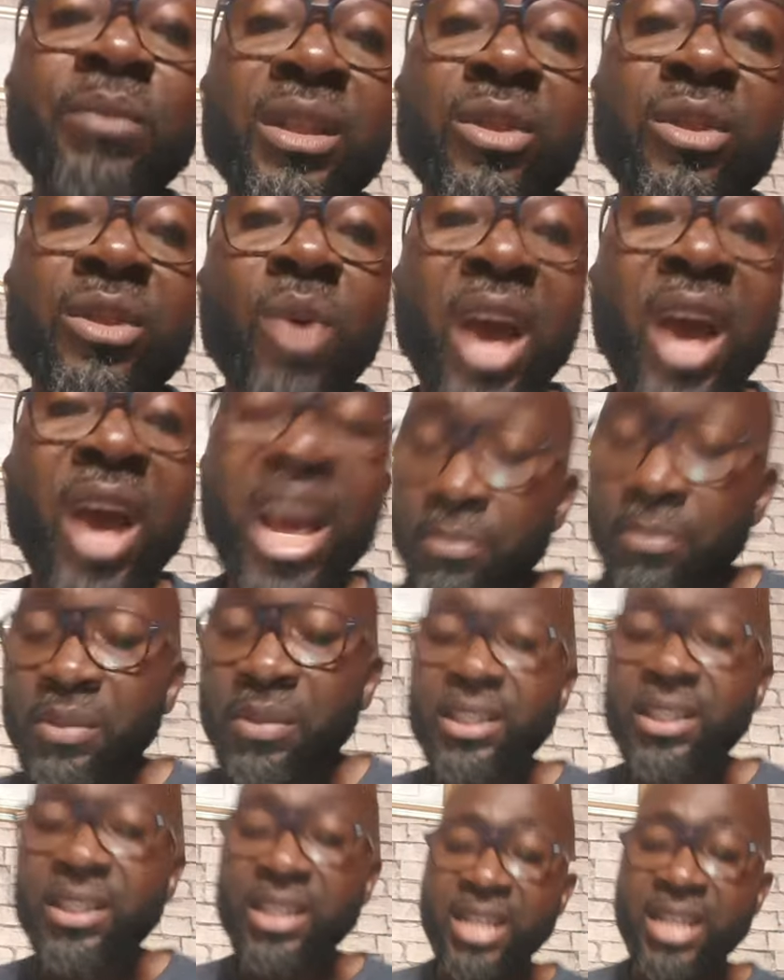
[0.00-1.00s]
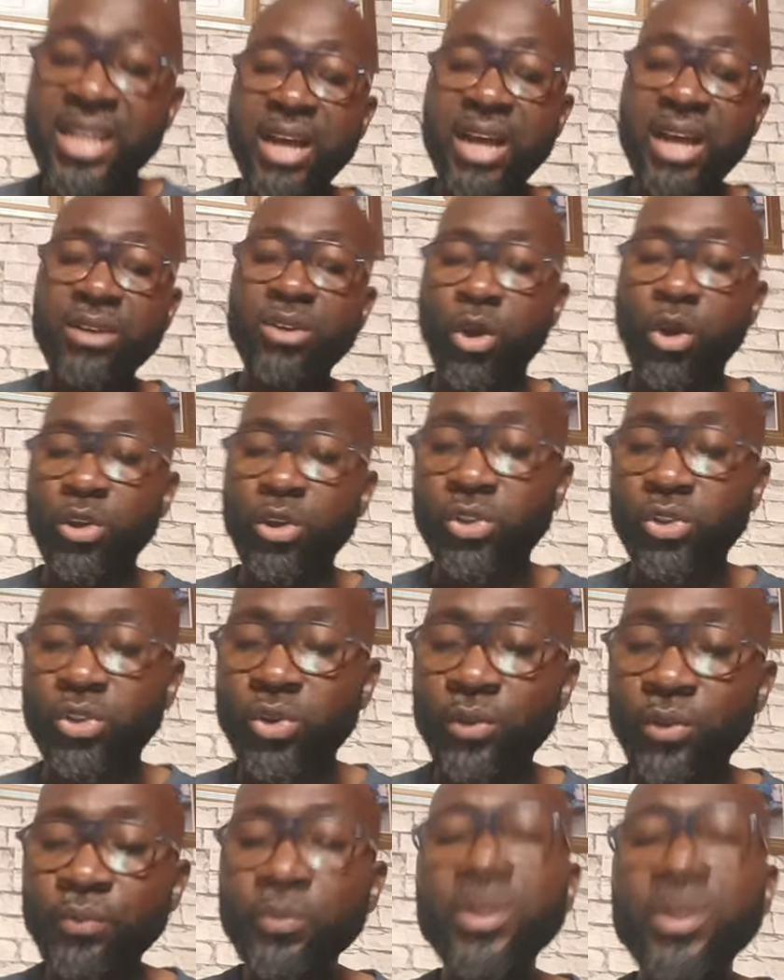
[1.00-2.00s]
So NBC now
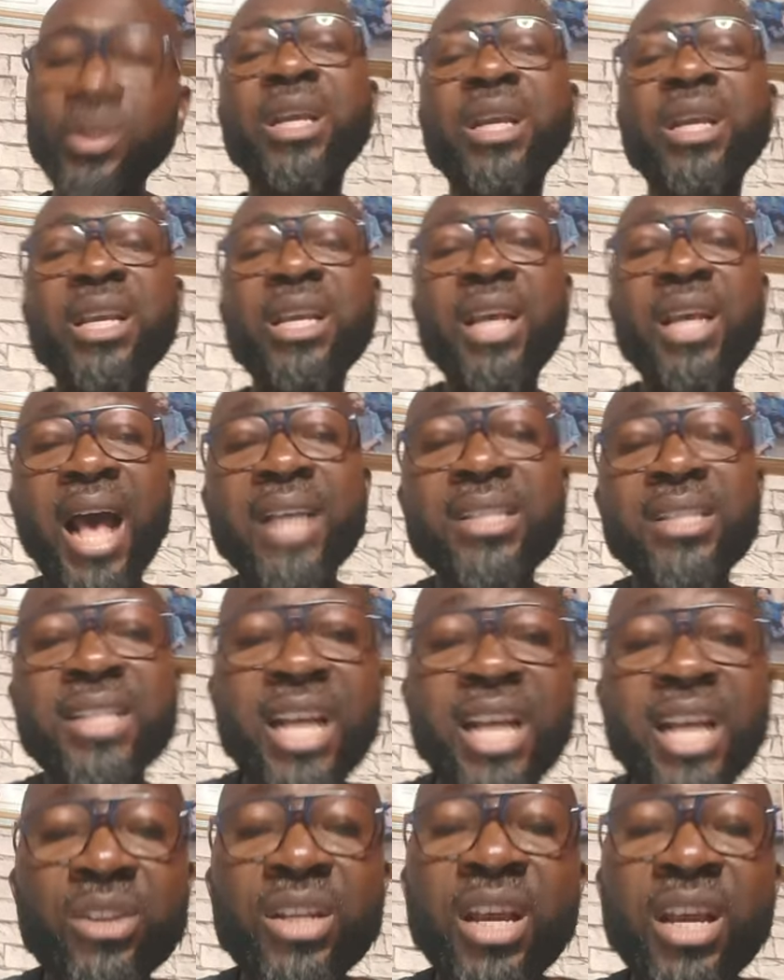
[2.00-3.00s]
also has now